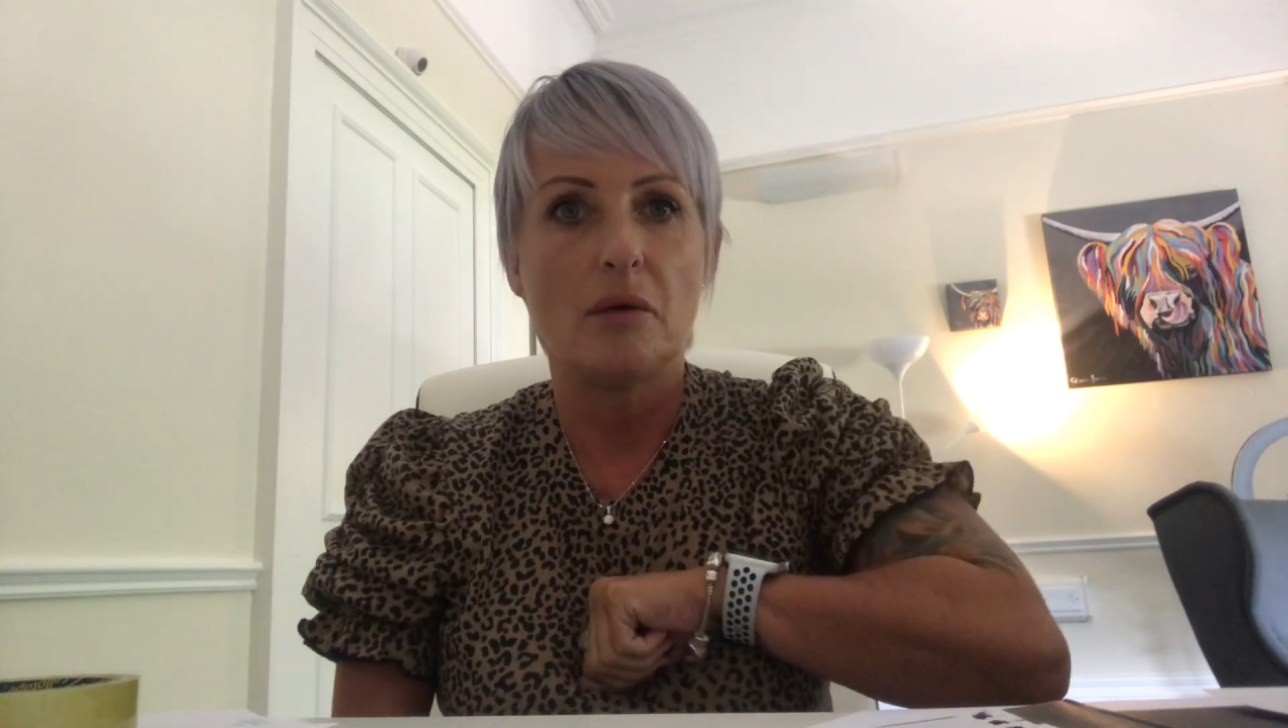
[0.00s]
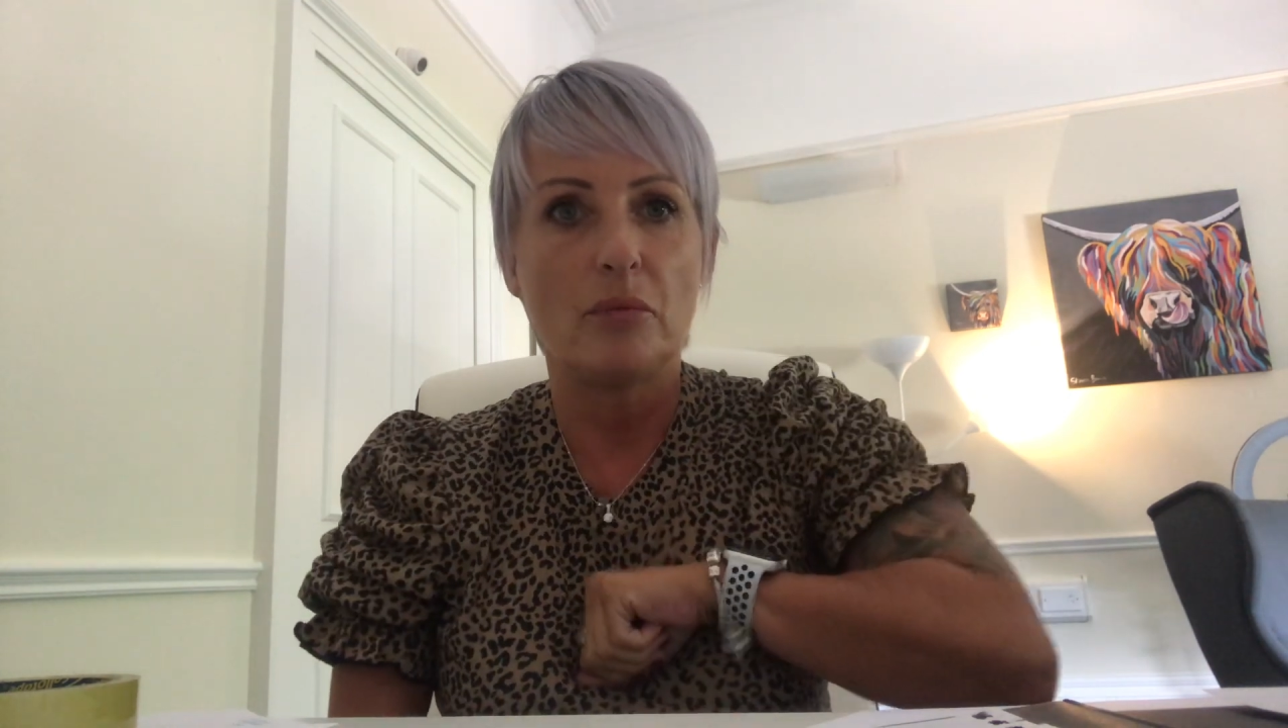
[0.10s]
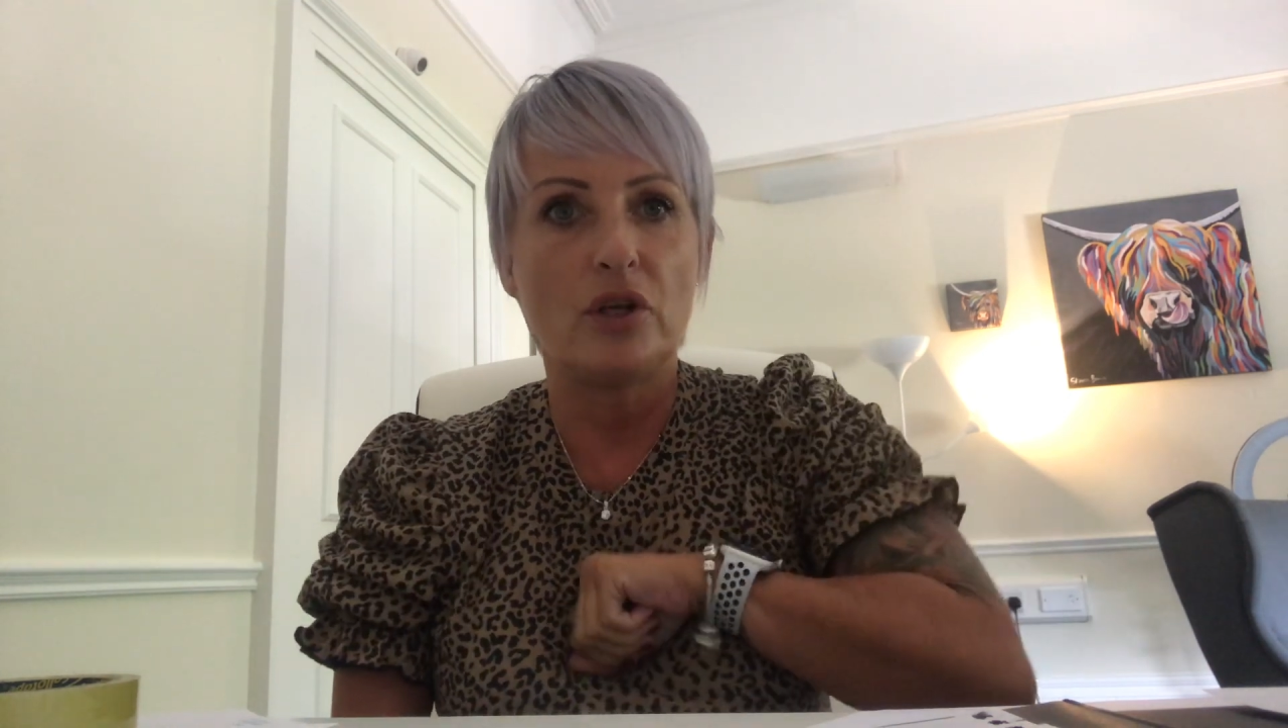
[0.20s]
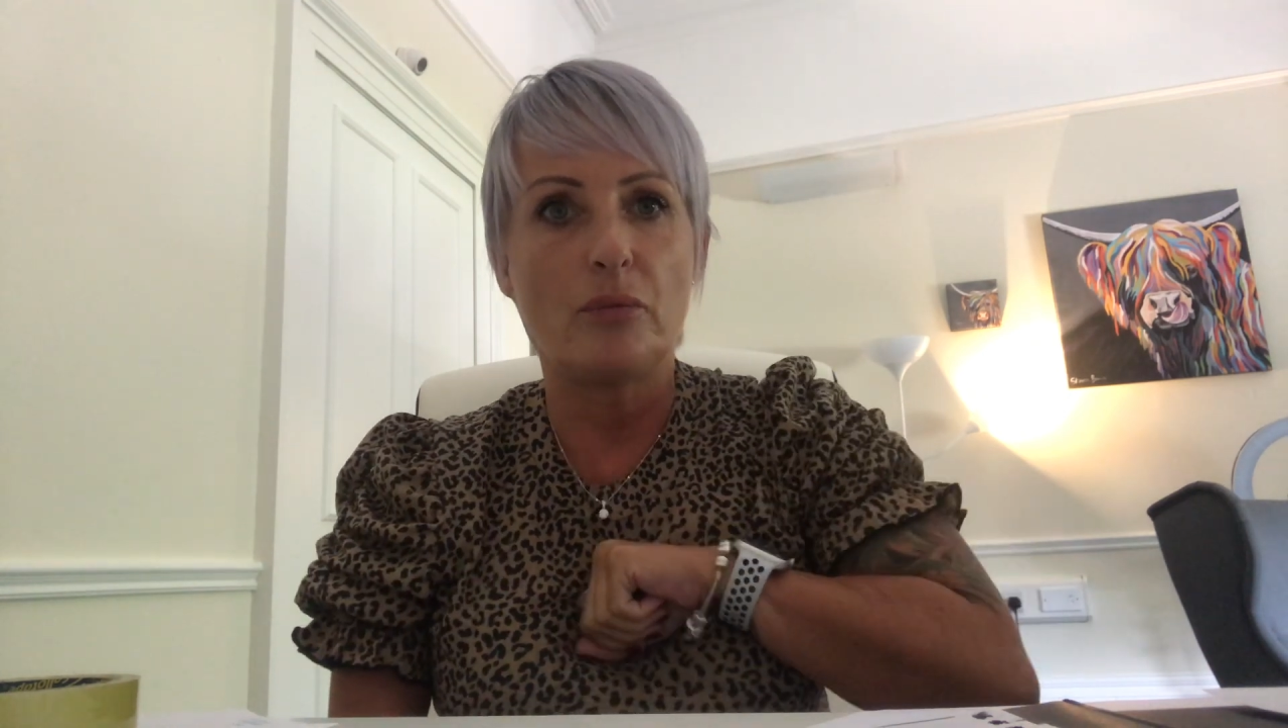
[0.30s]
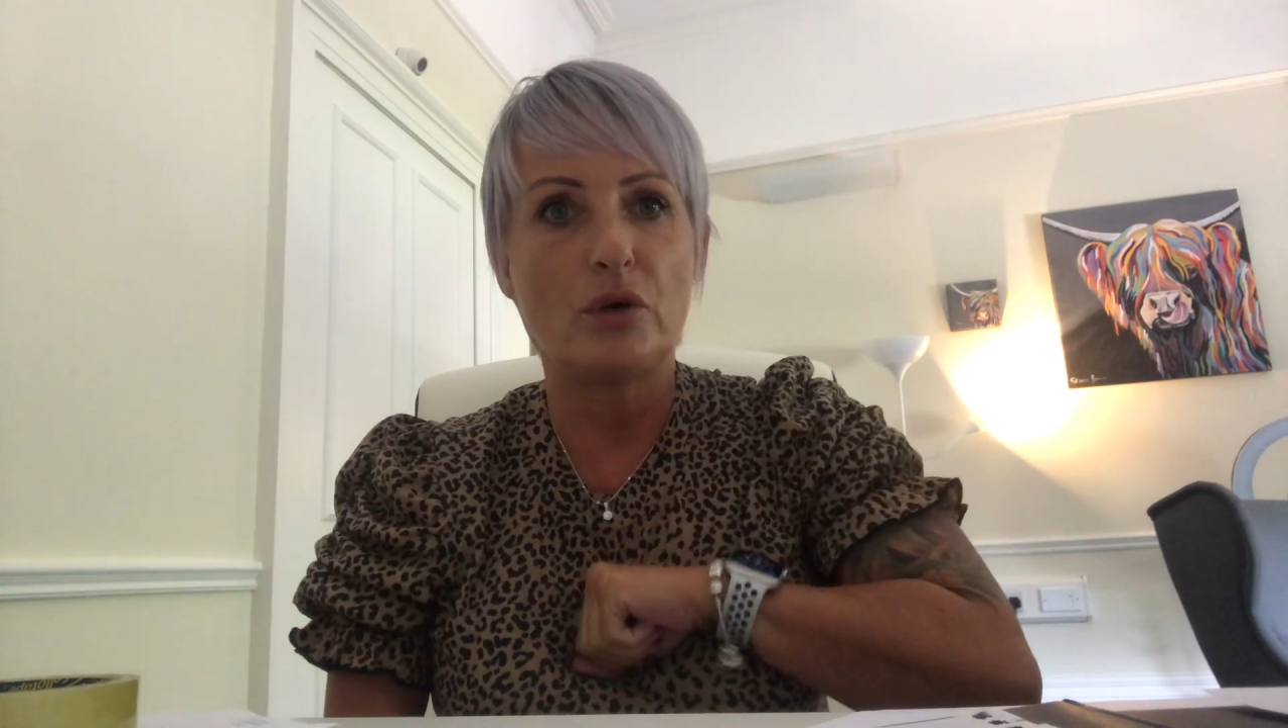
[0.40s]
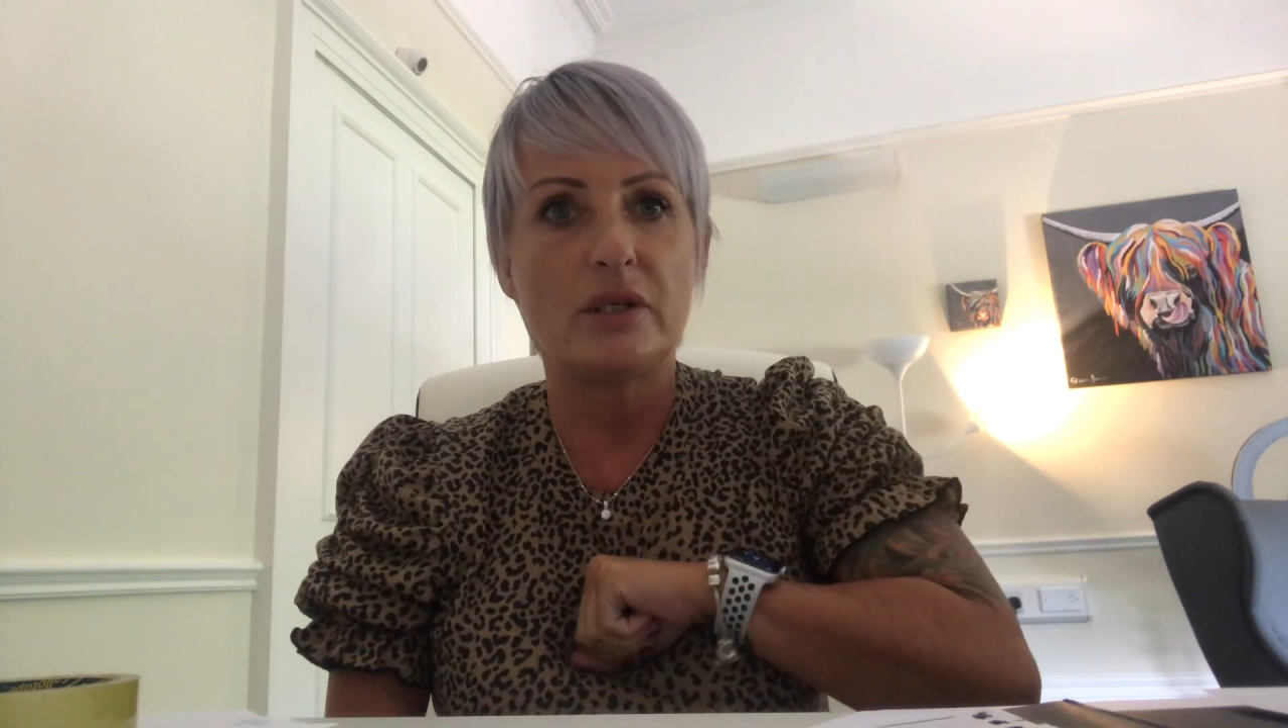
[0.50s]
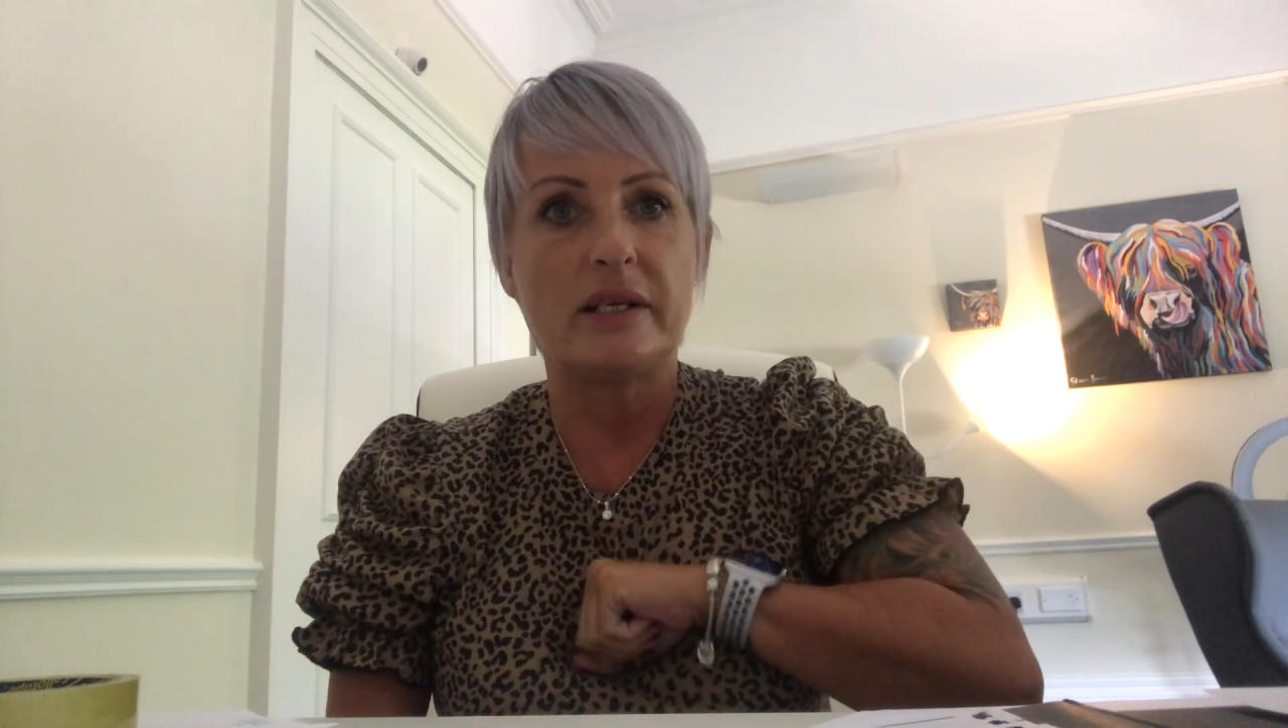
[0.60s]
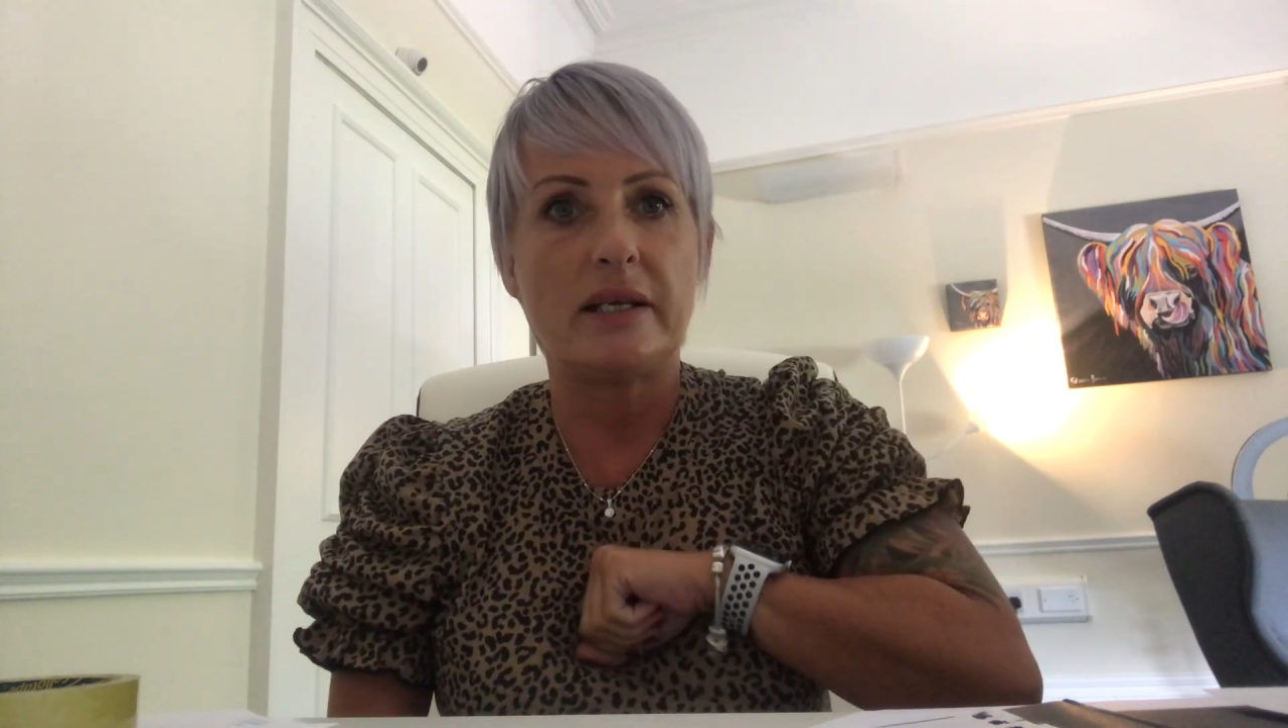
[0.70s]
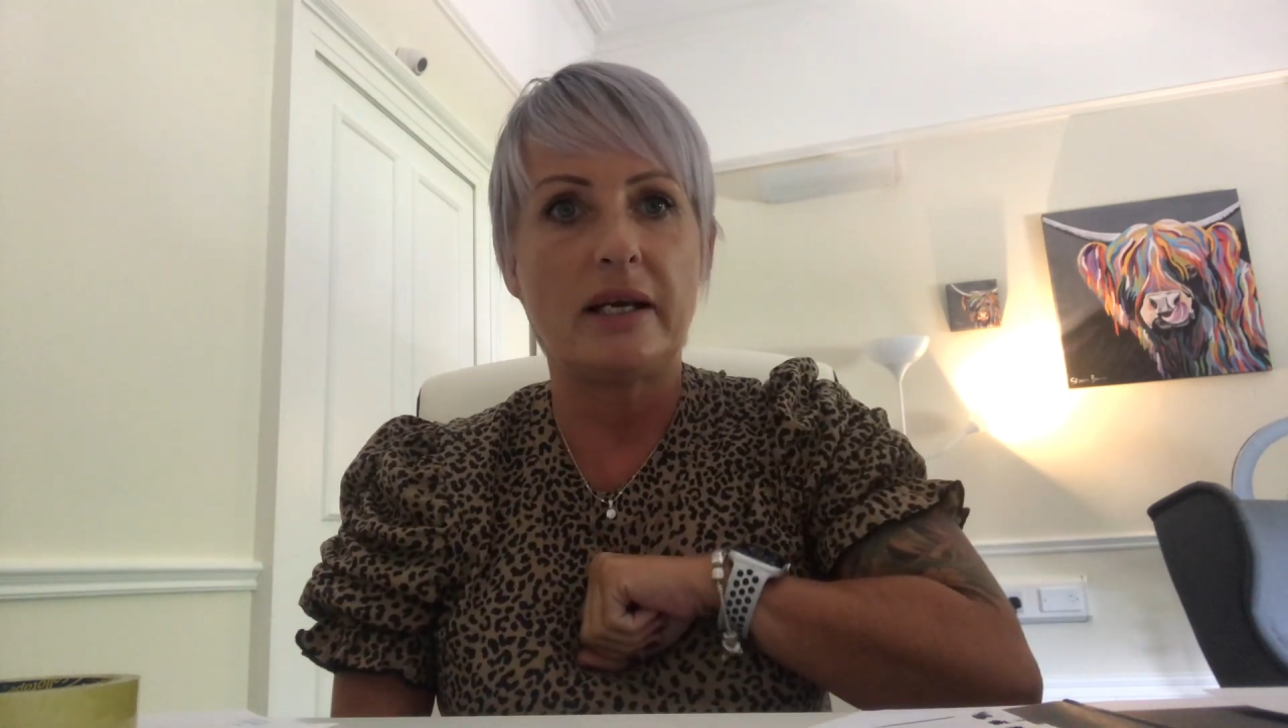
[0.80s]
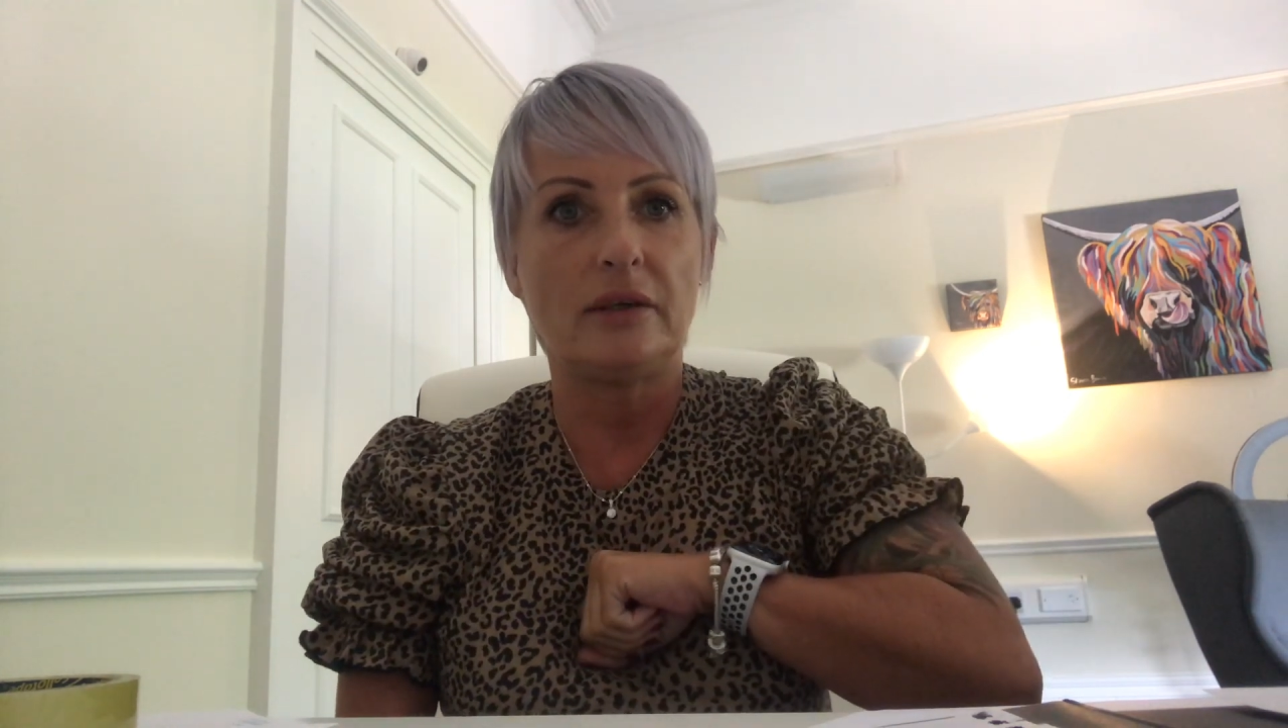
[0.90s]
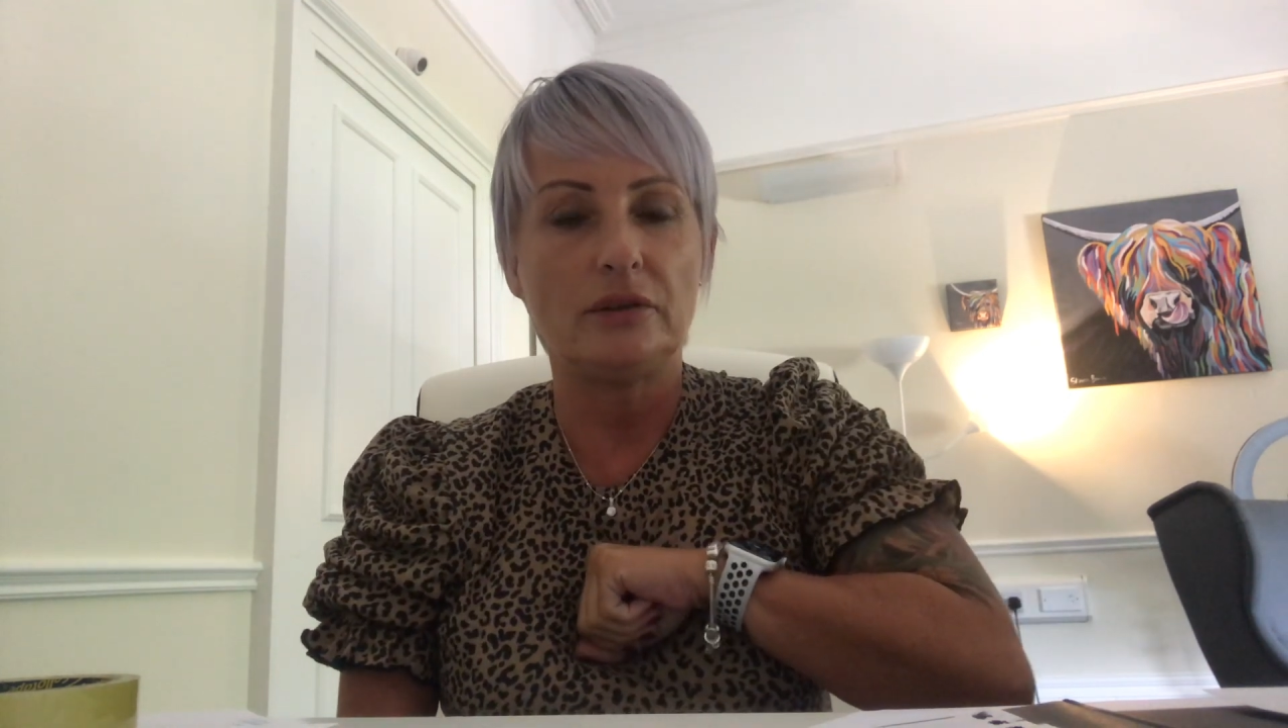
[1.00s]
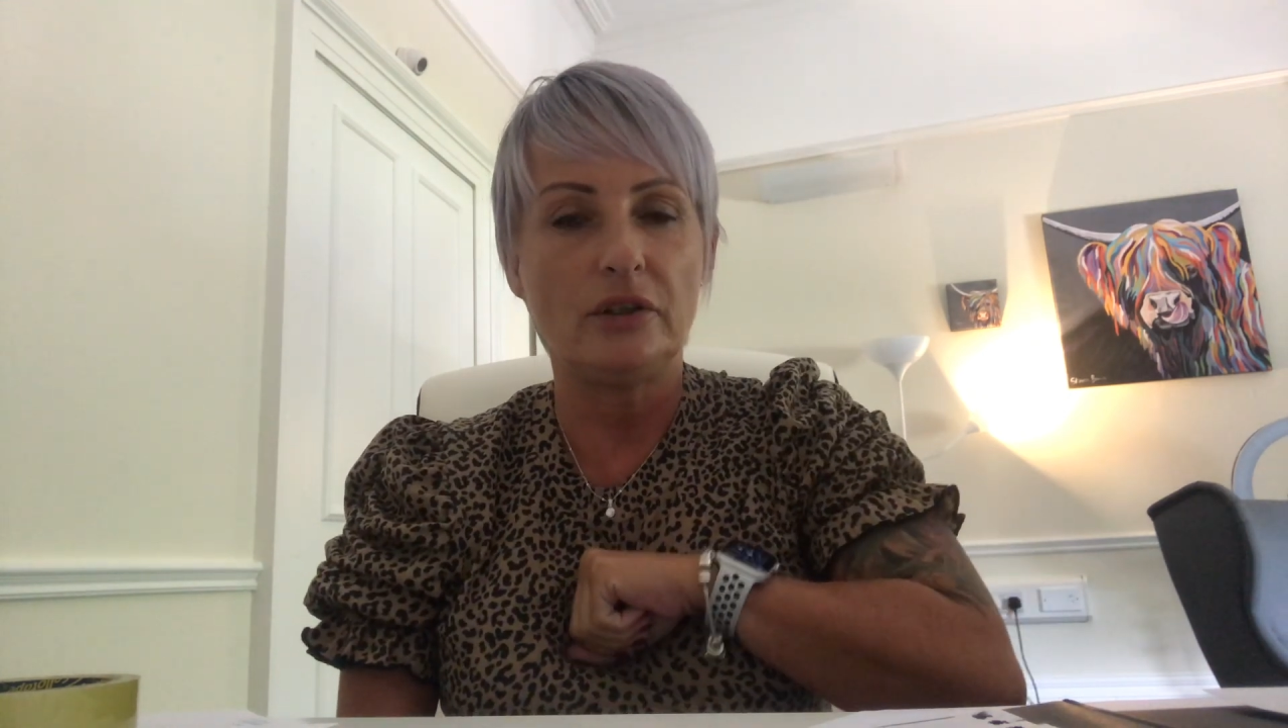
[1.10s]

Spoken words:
but you put it here,